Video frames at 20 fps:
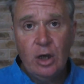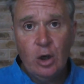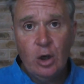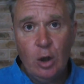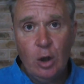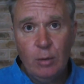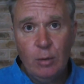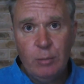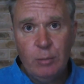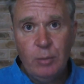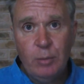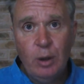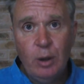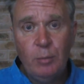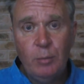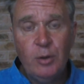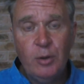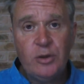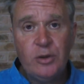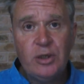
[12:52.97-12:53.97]
Common
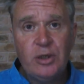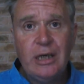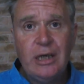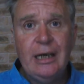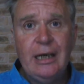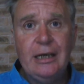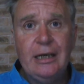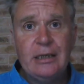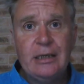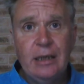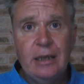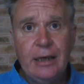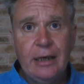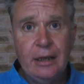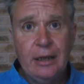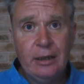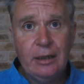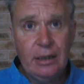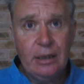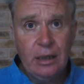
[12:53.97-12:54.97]
Purpose is
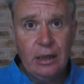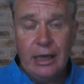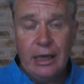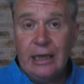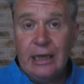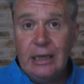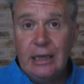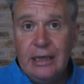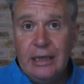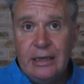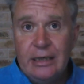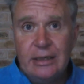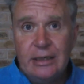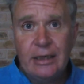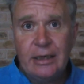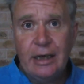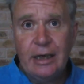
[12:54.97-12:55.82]
like a little elite